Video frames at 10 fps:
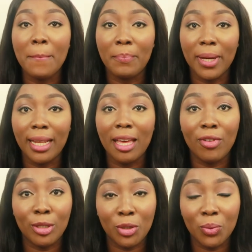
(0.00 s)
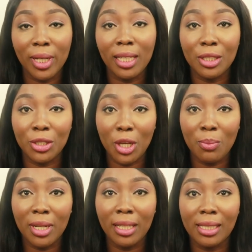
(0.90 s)
But eventuell in
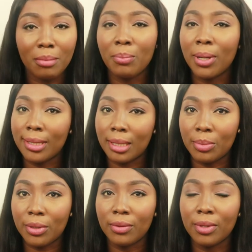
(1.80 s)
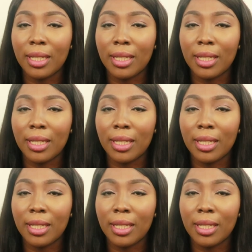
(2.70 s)
German is possible.